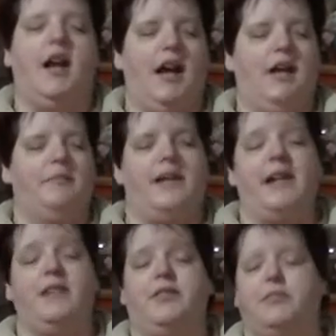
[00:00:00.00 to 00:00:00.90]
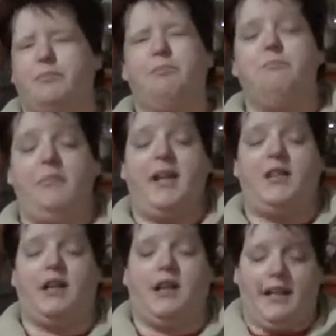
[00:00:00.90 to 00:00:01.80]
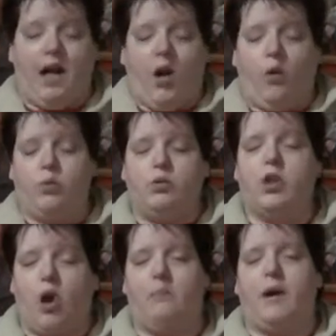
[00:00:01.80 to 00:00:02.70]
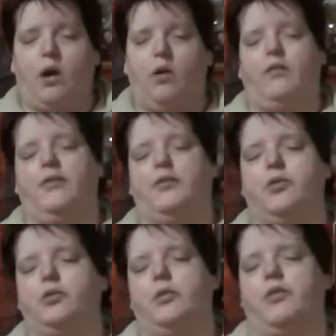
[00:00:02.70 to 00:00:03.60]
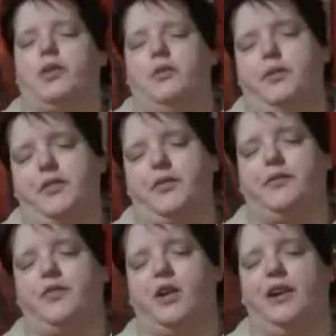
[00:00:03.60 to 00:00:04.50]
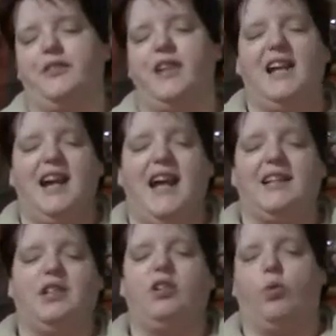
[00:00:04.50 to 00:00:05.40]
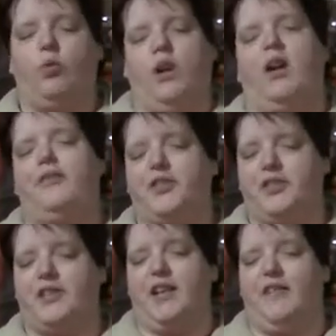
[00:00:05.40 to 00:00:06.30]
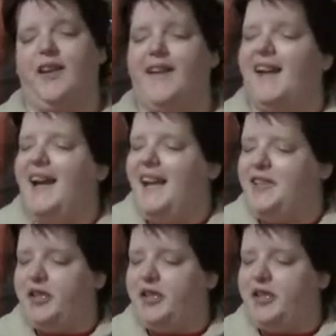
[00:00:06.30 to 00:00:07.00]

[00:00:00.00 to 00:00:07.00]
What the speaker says: and then magically the whole top half of the torso has survived and can crawl after Sarah. She